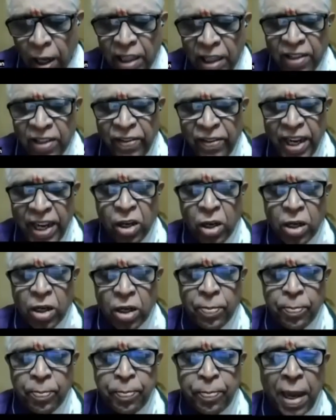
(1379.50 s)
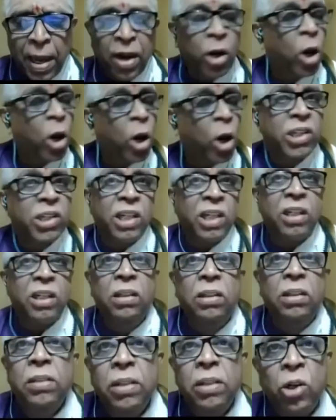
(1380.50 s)
it's a very
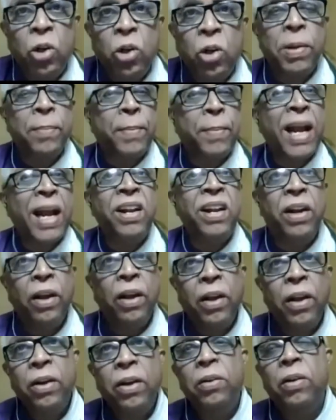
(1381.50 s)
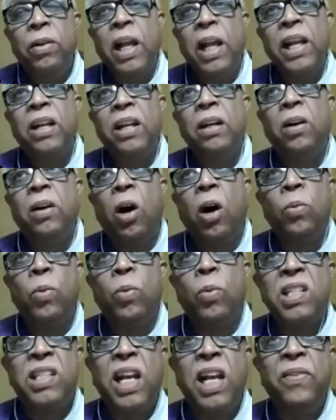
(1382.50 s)
paradoxical human mind, like on
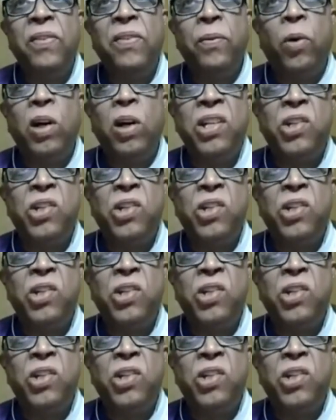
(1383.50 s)
one side we want